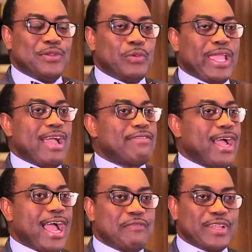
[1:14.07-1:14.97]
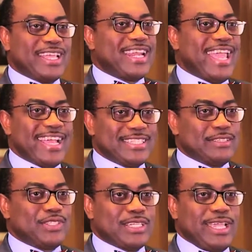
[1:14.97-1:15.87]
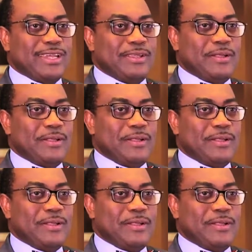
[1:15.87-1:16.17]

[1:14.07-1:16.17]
We have African heads of state.